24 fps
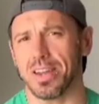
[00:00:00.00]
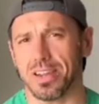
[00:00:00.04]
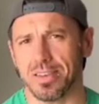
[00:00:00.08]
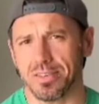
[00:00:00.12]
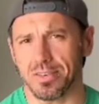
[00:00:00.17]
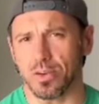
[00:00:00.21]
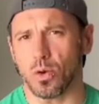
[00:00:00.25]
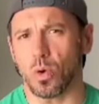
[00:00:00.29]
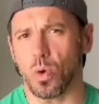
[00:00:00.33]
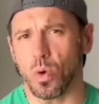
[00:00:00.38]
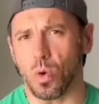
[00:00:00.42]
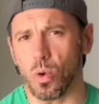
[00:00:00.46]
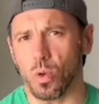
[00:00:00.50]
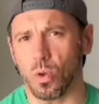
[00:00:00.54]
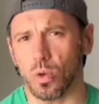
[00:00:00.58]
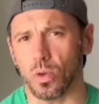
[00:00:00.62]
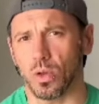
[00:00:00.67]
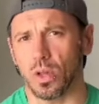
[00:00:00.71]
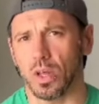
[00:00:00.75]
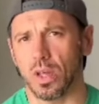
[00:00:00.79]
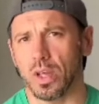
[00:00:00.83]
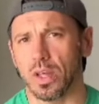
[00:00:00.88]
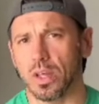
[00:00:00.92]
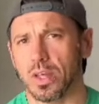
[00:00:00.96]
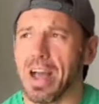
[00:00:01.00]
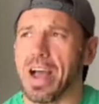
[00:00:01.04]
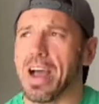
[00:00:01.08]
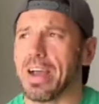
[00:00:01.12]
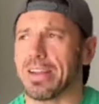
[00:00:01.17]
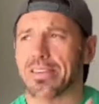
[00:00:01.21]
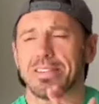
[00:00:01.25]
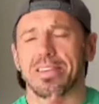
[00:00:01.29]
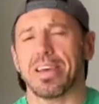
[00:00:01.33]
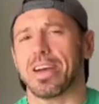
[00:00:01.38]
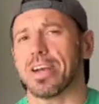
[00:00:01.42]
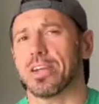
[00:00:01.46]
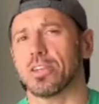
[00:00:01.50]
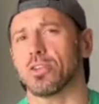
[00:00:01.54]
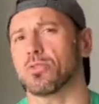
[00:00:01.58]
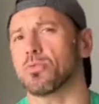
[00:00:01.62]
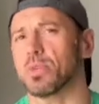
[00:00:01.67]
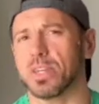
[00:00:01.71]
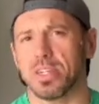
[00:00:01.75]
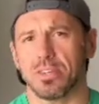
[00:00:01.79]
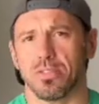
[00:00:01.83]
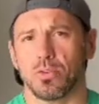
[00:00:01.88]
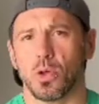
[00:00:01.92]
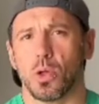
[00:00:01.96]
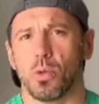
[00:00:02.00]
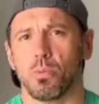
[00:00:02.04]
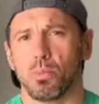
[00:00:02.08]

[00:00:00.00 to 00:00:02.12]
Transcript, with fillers: as a whole. High tides raise all